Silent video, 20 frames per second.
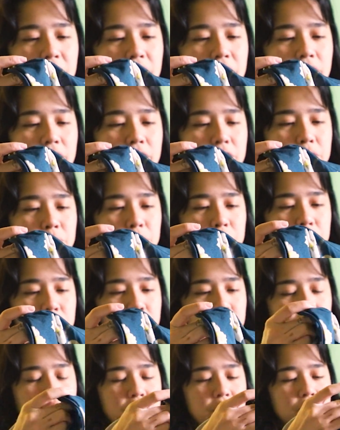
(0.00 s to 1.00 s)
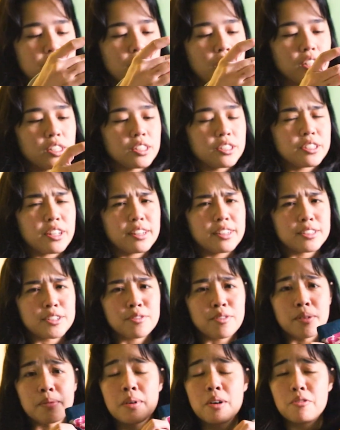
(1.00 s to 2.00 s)
I think this was $13, and it's
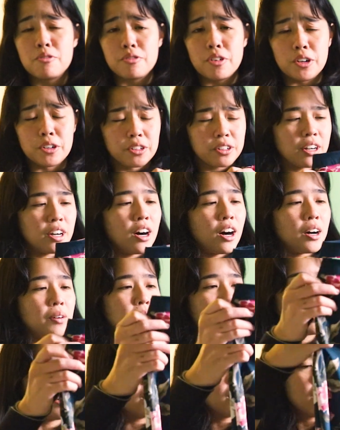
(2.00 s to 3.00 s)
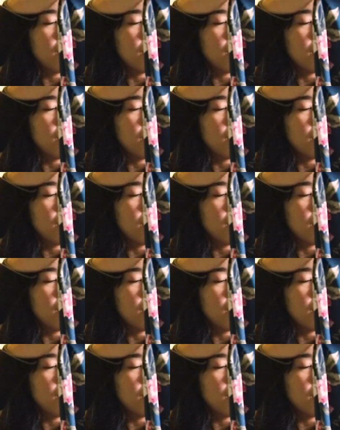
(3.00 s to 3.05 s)
from Volcom.